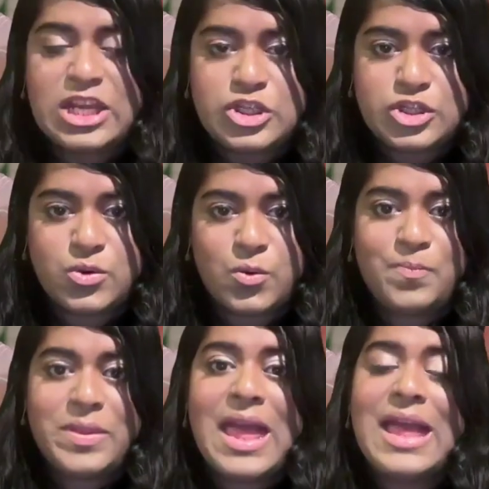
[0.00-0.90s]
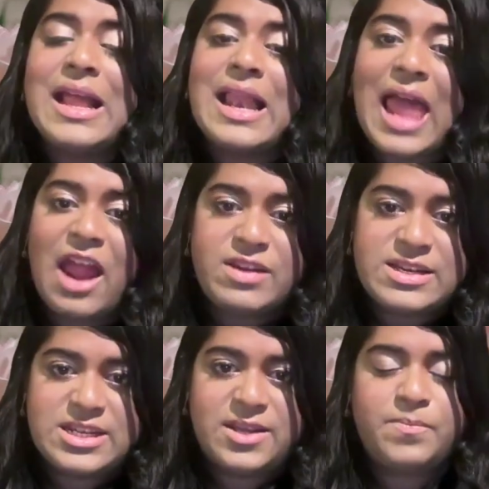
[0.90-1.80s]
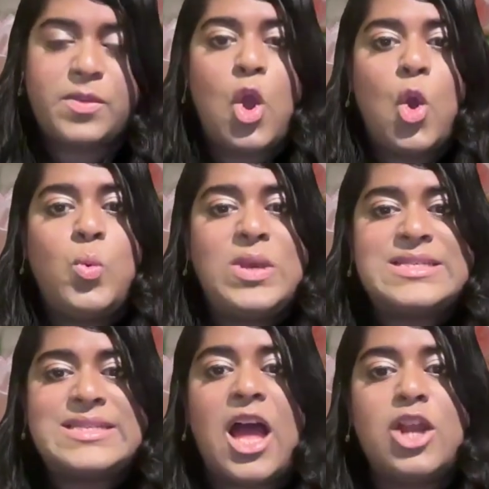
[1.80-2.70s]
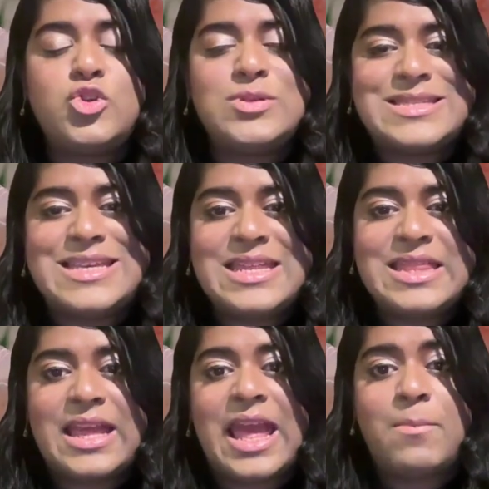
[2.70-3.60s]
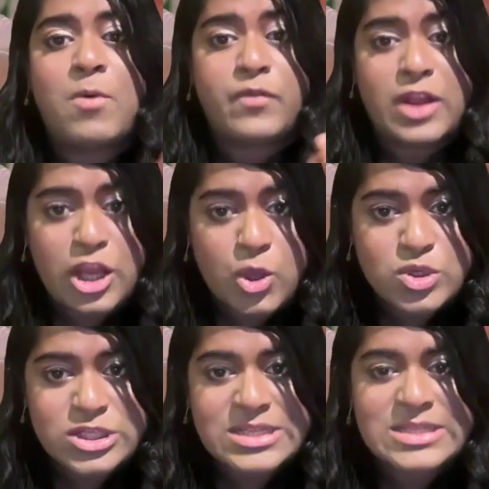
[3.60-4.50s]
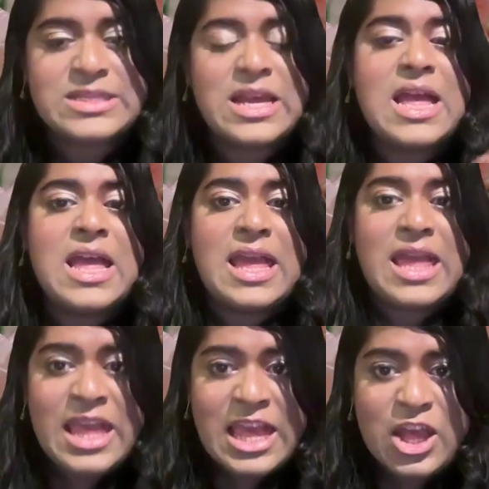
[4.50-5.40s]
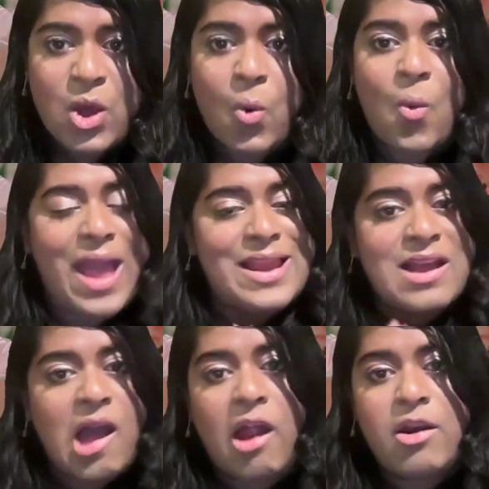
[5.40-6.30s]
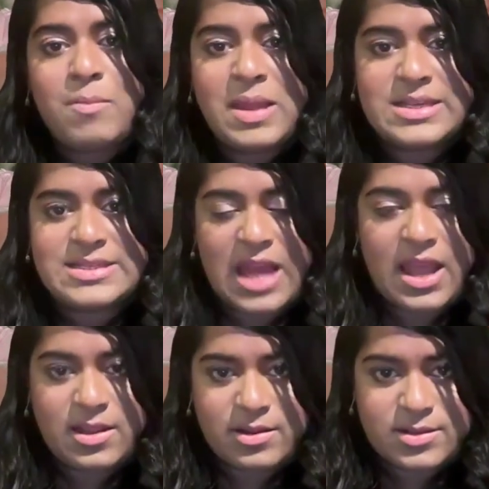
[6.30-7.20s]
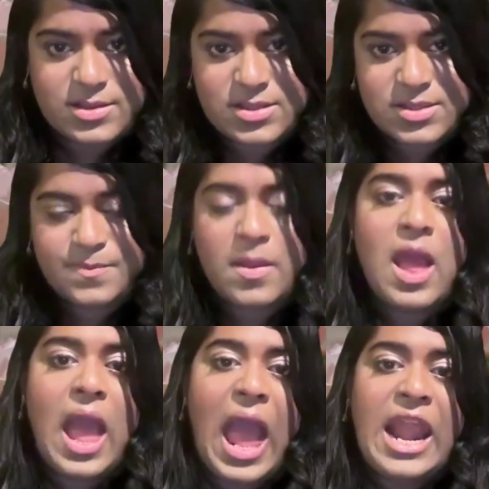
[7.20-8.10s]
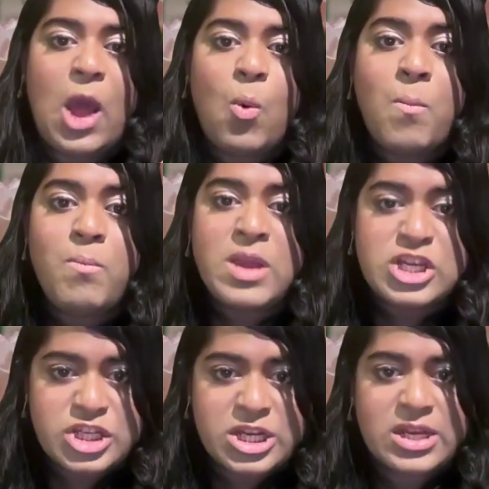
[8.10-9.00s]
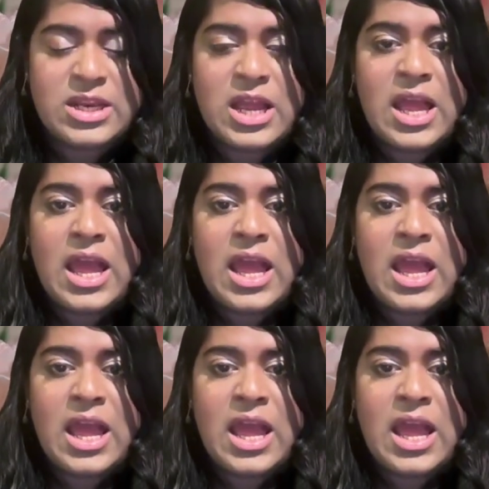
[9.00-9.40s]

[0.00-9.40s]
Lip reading: into clarity. We start to see the game of illusions ego, and karmic cycles. And our mission